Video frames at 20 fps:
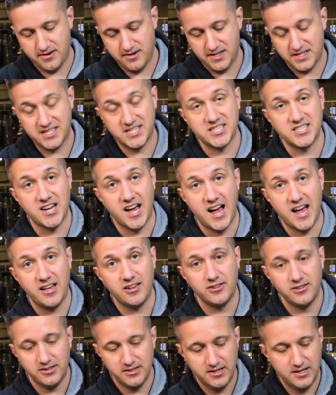
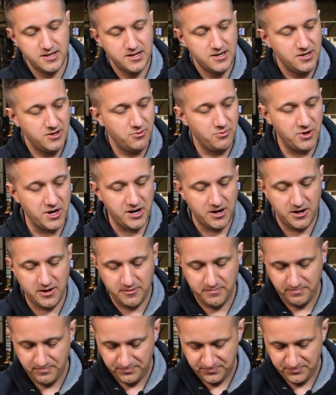style, where